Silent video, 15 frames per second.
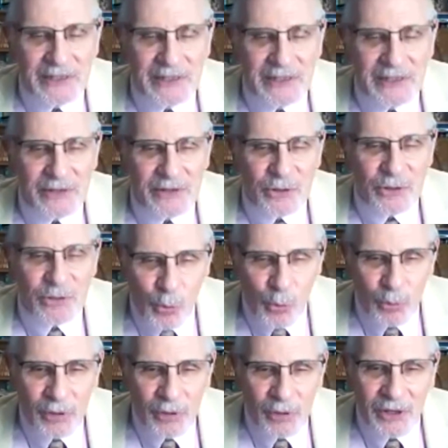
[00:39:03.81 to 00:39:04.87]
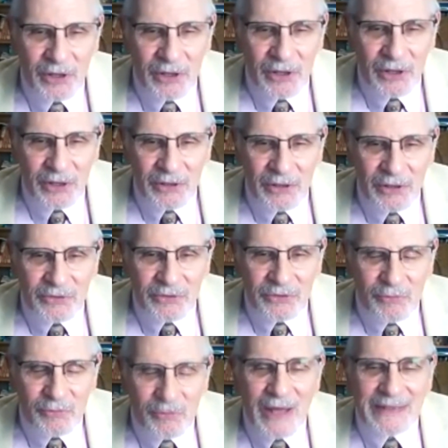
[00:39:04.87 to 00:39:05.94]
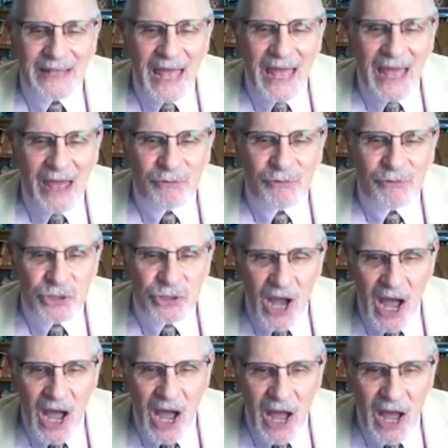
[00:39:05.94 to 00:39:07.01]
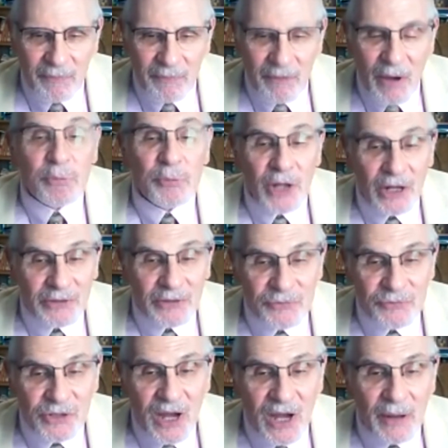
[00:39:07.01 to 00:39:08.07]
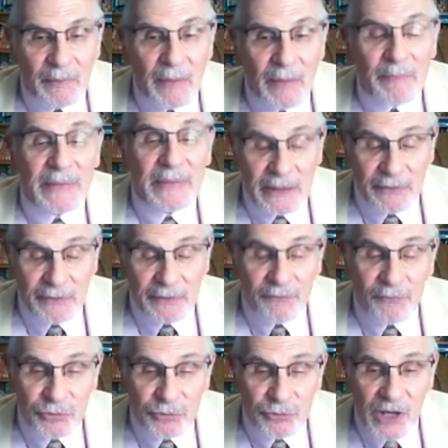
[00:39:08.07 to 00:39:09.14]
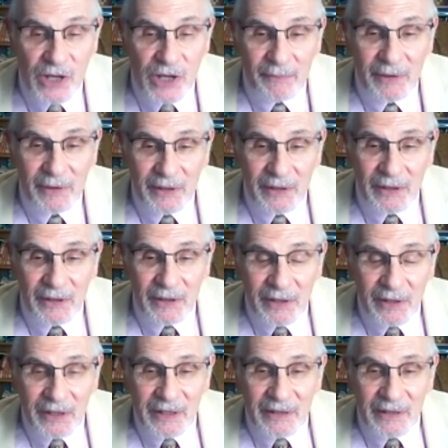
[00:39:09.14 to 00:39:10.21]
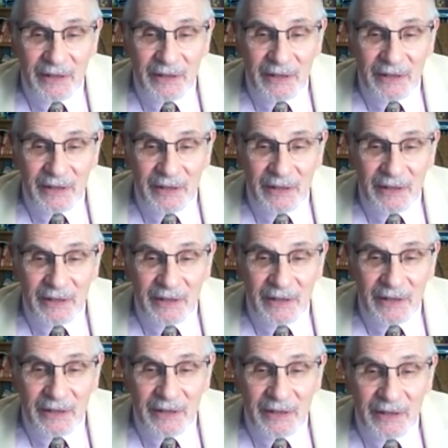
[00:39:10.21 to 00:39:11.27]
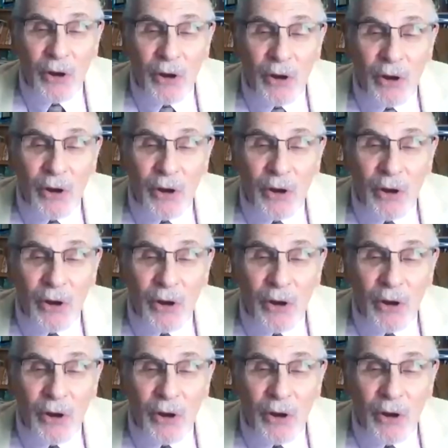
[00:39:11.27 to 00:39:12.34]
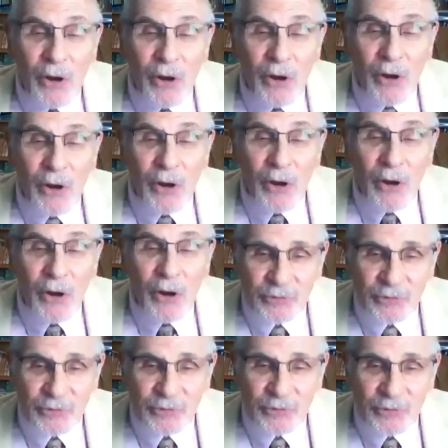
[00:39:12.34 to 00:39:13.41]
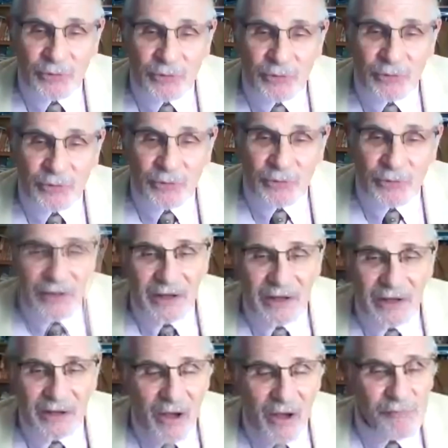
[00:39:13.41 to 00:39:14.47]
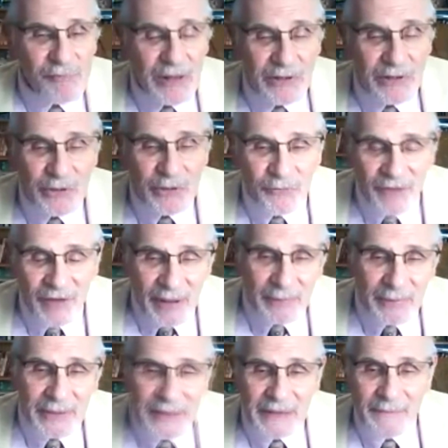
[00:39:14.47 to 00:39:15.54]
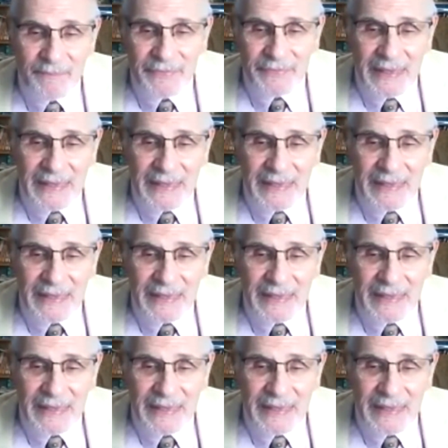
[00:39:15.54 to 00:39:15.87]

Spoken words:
and attend school, the right to have a job, a productive job, a meaningful job, so that you bring home a paycheck and you can cover the cost of raising your family.